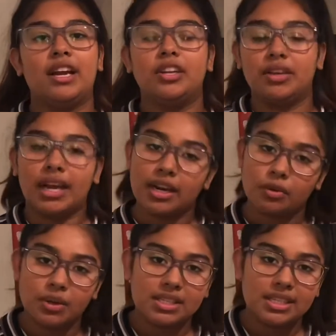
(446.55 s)
You gotta
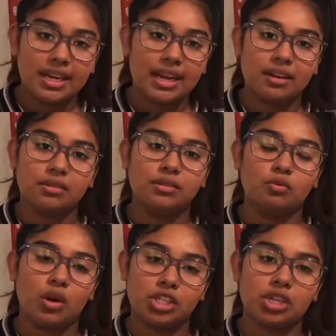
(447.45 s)
rinse it out and
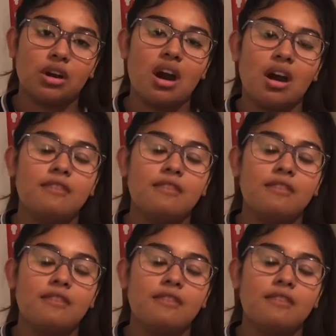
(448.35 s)
wash it off.